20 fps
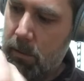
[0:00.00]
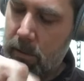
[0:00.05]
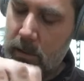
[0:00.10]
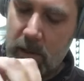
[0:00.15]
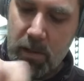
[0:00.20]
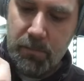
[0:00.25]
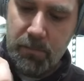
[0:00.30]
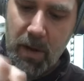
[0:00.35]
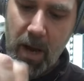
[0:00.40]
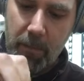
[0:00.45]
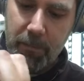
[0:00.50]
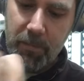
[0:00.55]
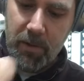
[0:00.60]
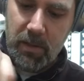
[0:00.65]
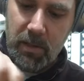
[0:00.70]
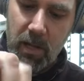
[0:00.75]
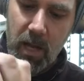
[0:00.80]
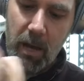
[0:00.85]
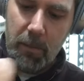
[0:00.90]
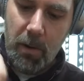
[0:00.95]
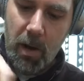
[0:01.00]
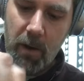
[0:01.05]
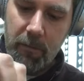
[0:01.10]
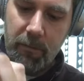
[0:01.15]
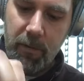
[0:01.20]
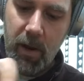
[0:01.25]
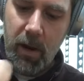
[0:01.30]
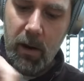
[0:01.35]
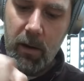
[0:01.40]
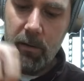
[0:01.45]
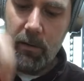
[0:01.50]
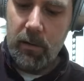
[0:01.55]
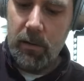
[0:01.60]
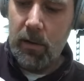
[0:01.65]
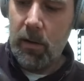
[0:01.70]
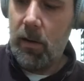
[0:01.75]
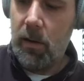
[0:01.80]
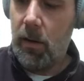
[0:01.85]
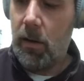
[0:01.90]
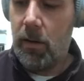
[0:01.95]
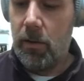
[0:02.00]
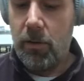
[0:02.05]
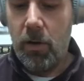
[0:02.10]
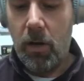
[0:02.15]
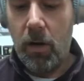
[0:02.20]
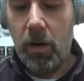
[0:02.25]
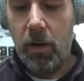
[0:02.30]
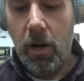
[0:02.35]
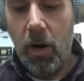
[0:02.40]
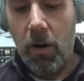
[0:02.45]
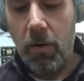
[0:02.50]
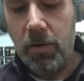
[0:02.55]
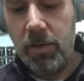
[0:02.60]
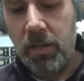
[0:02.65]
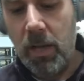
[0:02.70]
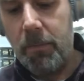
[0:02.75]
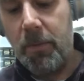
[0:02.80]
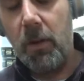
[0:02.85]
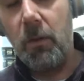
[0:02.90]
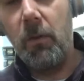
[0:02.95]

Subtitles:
Just pop this knob off here. You're going to notice something